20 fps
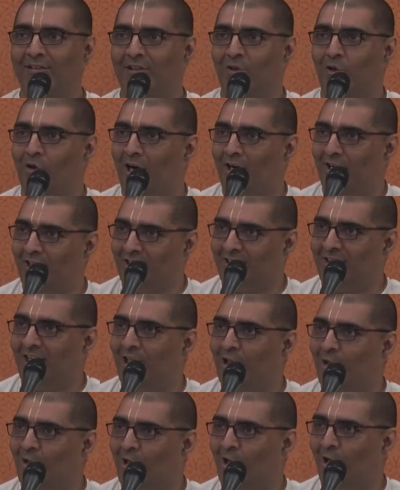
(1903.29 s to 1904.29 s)
don't
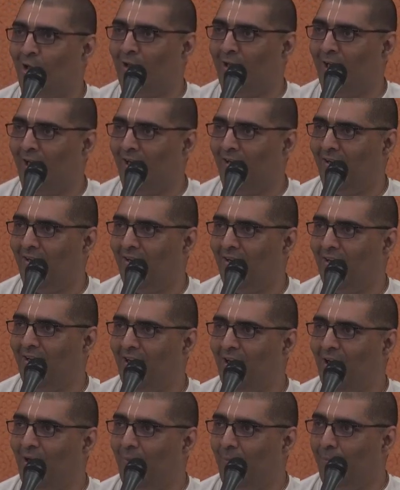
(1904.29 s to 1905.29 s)
understand you and all that.
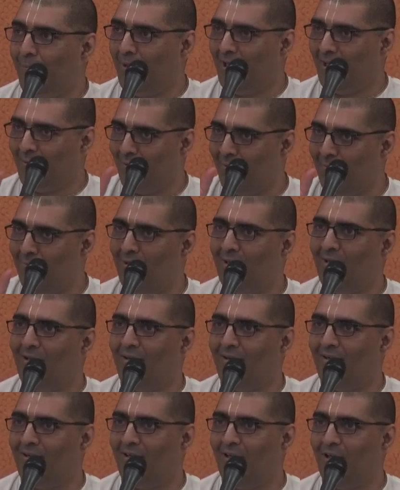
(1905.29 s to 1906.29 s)
But remember,